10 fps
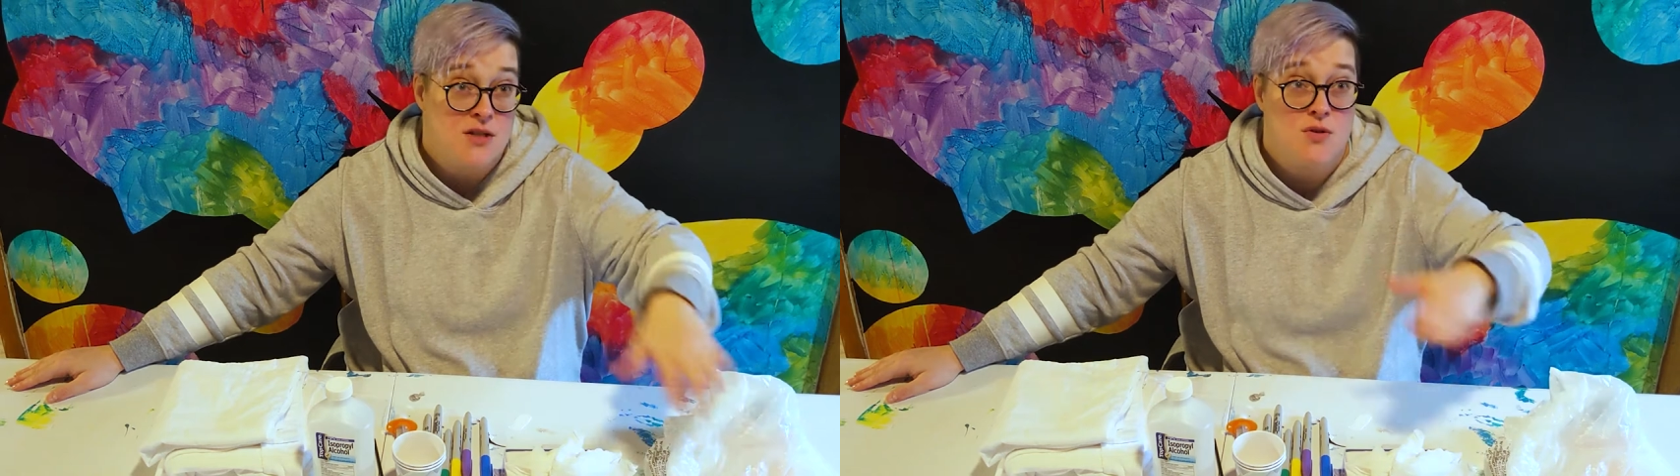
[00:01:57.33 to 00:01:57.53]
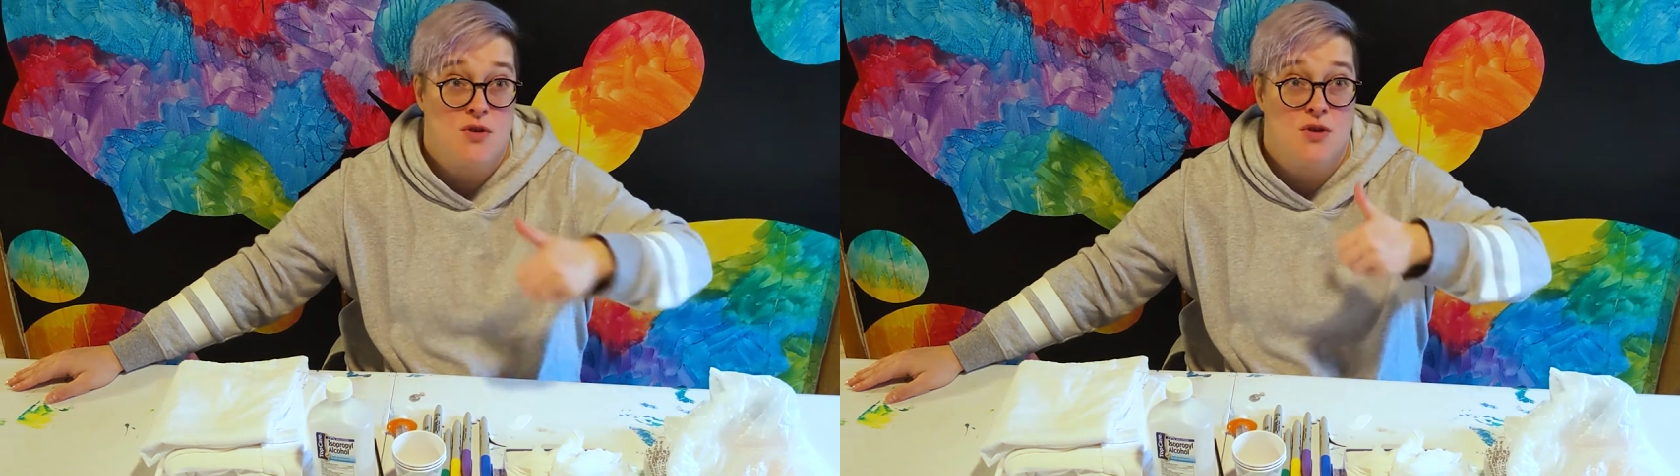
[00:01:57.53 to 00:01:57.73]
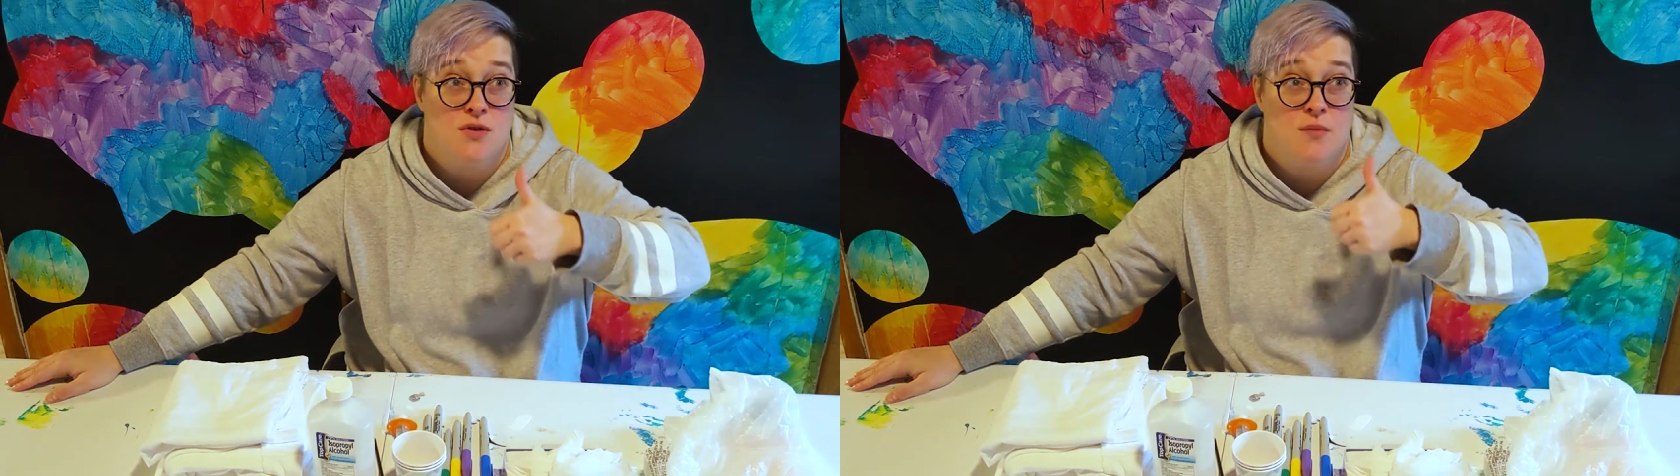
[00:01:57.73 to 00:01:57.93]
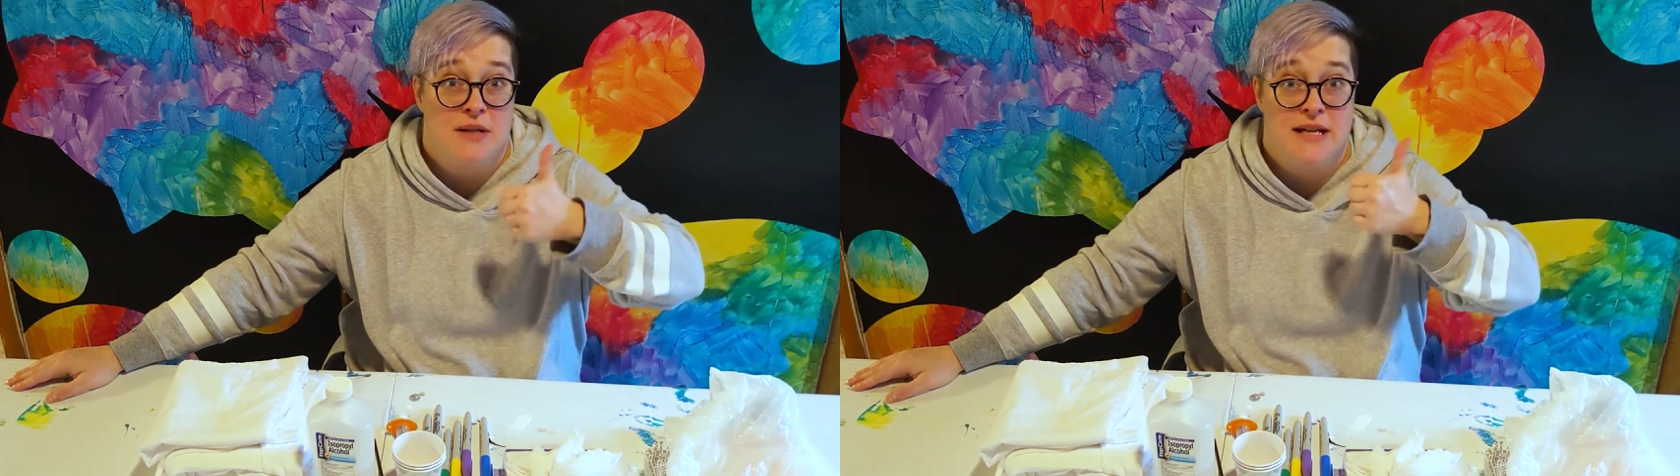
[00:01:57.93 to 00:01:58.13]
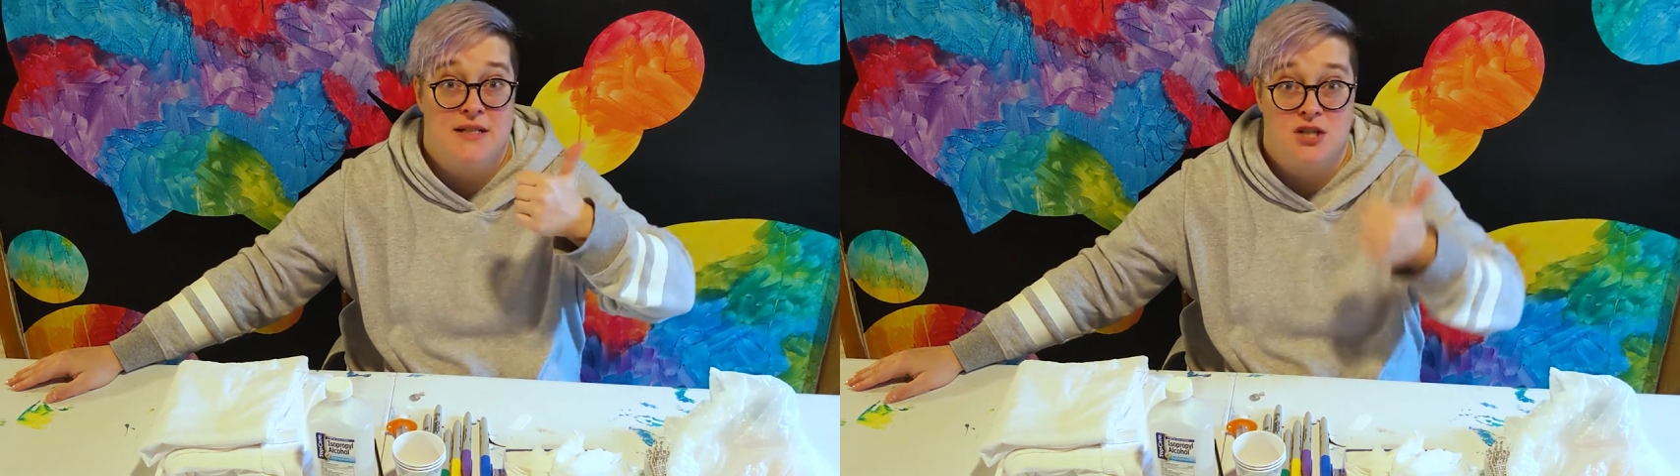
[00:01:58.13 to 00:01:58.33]
You could use a
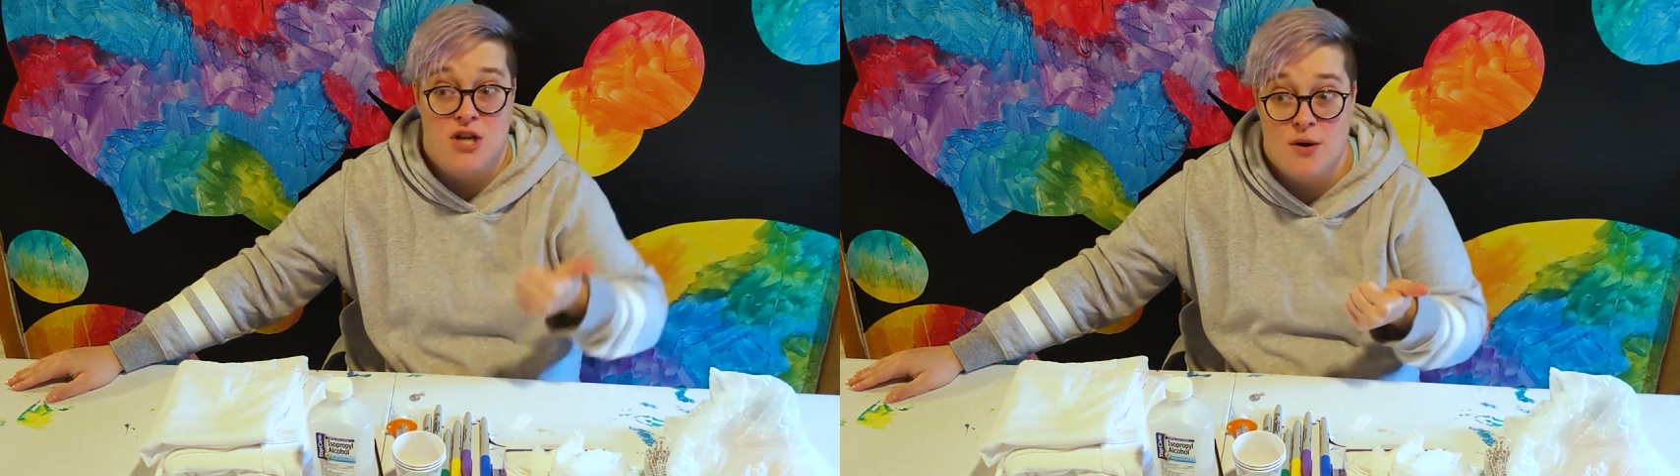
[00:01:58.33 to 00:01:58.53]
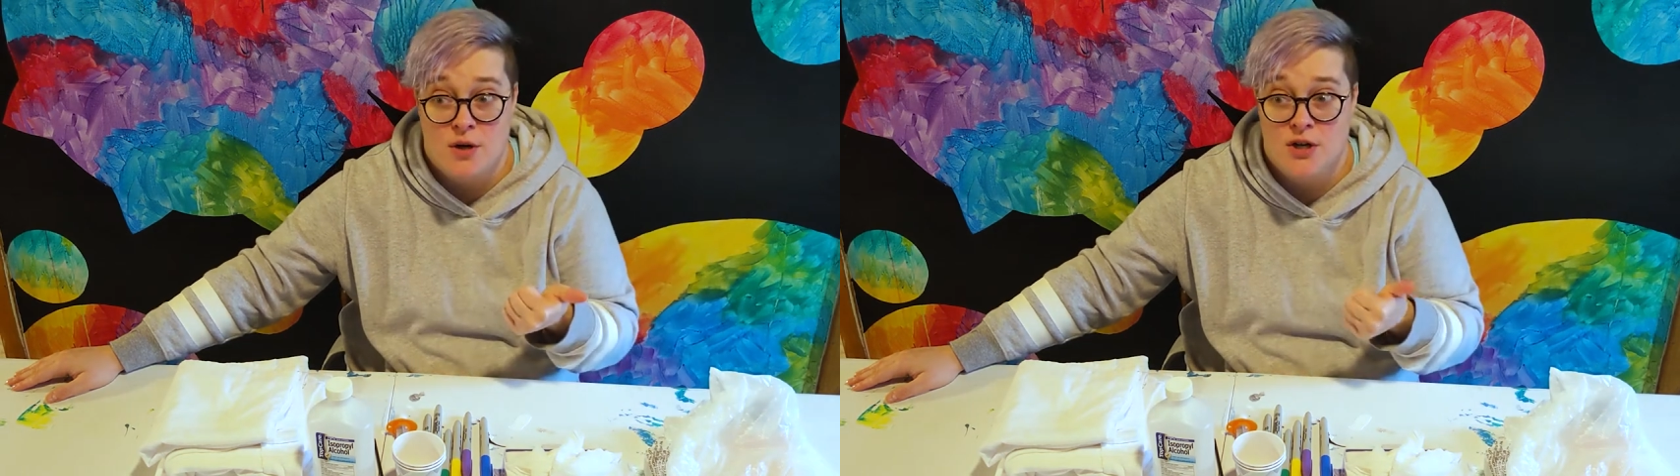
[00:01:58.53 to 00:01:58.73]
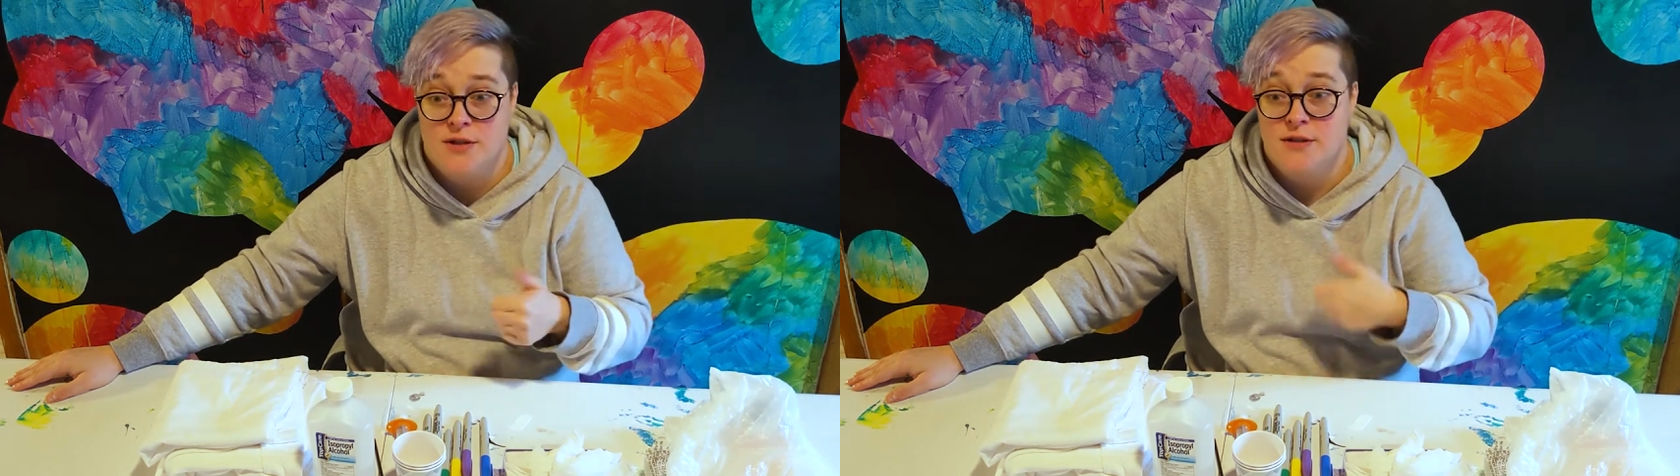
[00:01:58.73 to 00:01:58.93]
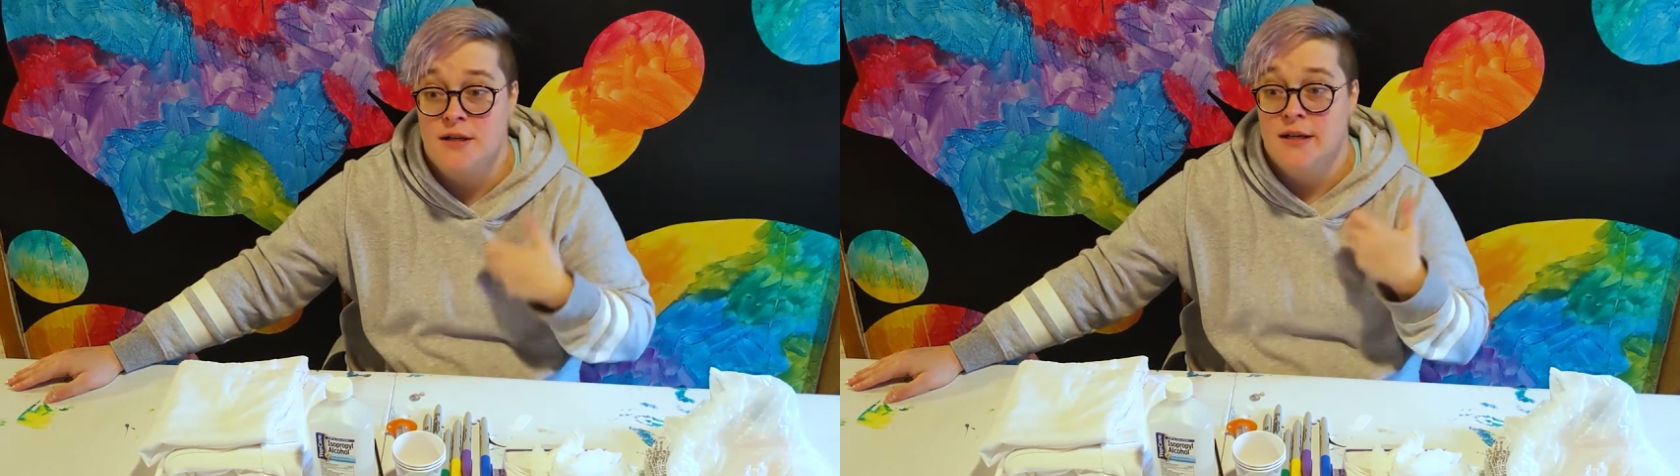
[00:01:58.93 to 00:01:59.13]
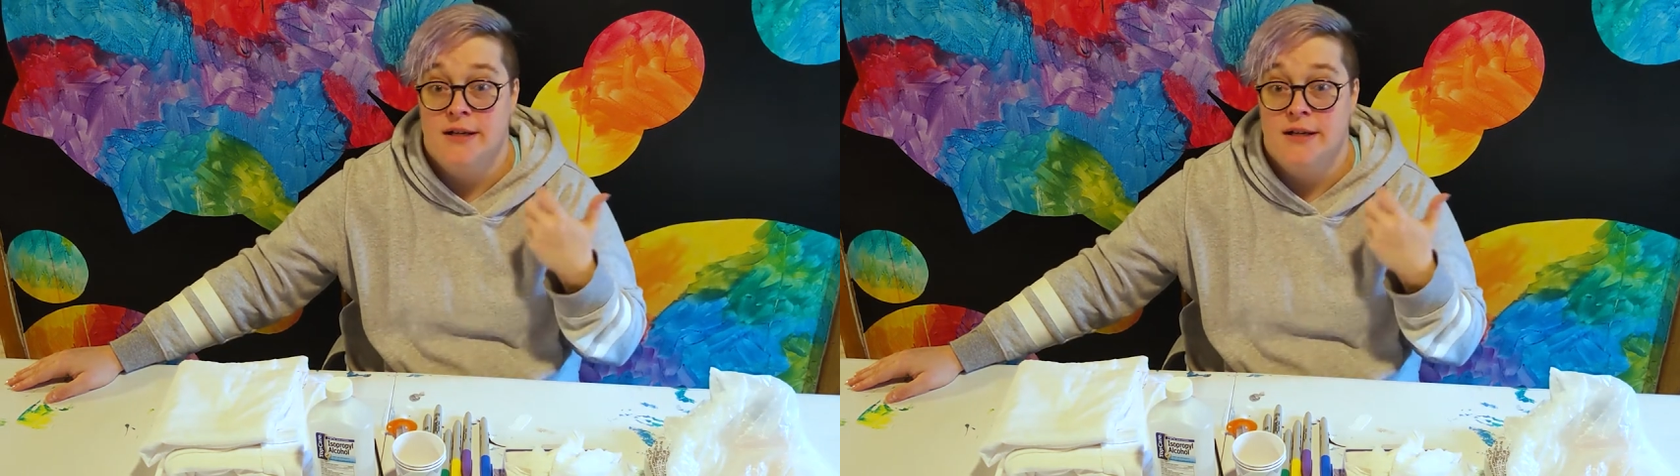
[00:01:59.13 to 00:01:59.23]
plastic shower curtain,